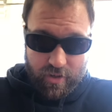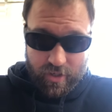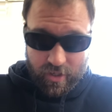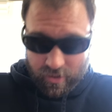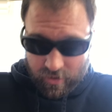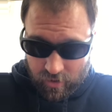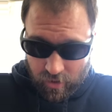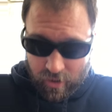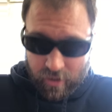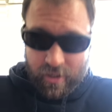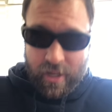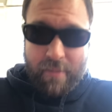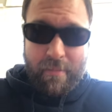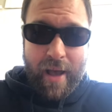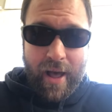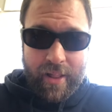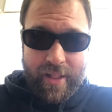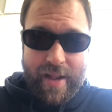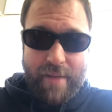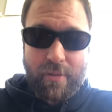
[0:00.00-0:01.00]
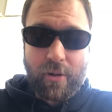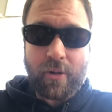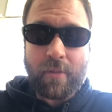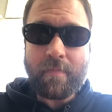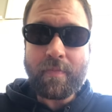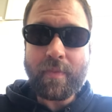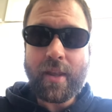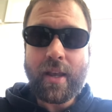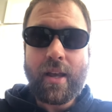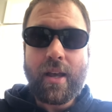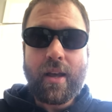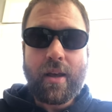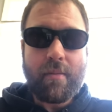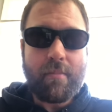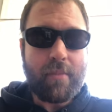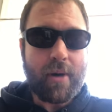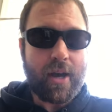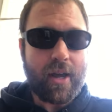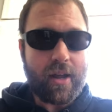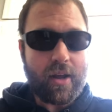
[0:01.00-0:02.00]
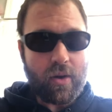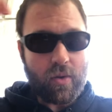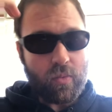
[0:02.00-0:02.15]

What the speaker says: And it's certainly malleable, but